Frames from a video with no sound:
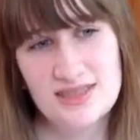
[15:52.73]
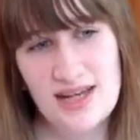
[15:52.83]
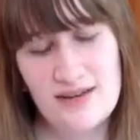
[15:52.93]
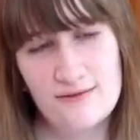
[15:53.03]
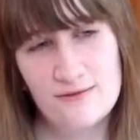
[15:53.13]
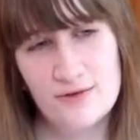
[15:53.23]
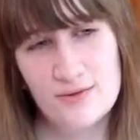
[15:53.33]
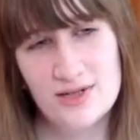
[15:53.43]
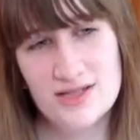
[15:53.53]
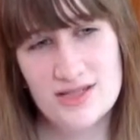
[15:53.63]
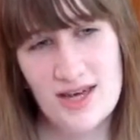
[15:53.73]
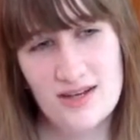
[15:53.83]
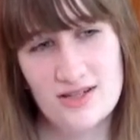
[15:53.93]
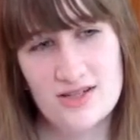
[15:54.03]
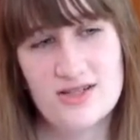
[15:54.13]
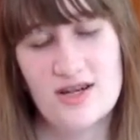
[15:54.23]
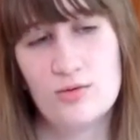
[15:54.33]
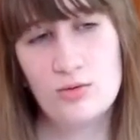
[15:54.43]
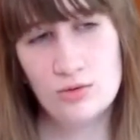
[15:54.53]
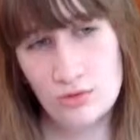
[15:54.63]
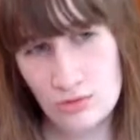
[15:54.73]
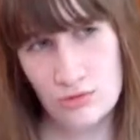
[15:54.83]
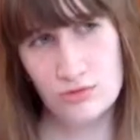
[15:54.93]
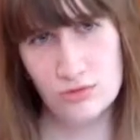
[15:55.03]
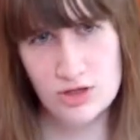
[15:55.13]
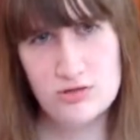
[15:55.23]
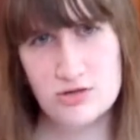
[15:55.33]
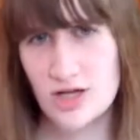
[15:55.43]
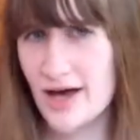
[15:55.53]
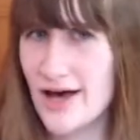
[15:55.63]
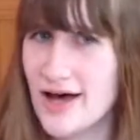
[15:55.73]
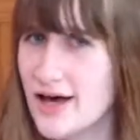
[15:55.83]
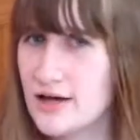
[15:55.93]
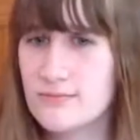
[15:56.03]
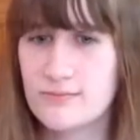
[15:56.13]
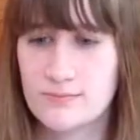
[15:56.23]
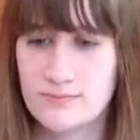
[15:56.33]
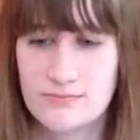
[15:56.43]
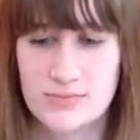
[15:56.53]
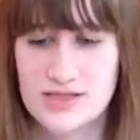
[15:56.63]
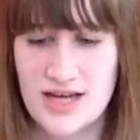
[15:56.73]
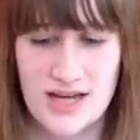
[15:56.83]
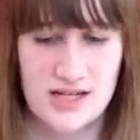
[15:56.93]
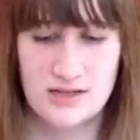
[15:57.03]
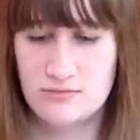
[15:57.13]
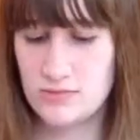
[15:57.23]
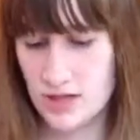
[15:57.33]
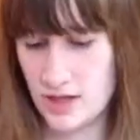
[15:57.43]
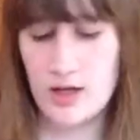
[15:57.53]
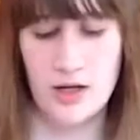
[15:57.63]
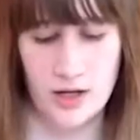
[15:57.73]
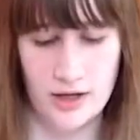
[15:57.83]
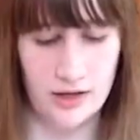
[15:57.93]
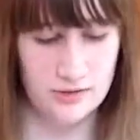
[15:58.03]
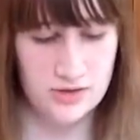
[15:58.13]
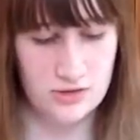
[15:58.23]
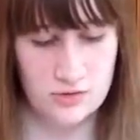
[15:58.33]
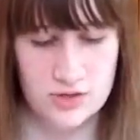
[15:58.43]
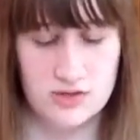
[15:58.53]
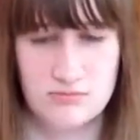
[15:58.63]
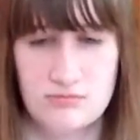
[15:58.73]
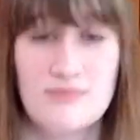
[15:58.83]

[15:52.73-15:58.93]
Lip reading: Everyone's kind of just like, ooh, good job, Poseidon. Yeah, Zeus.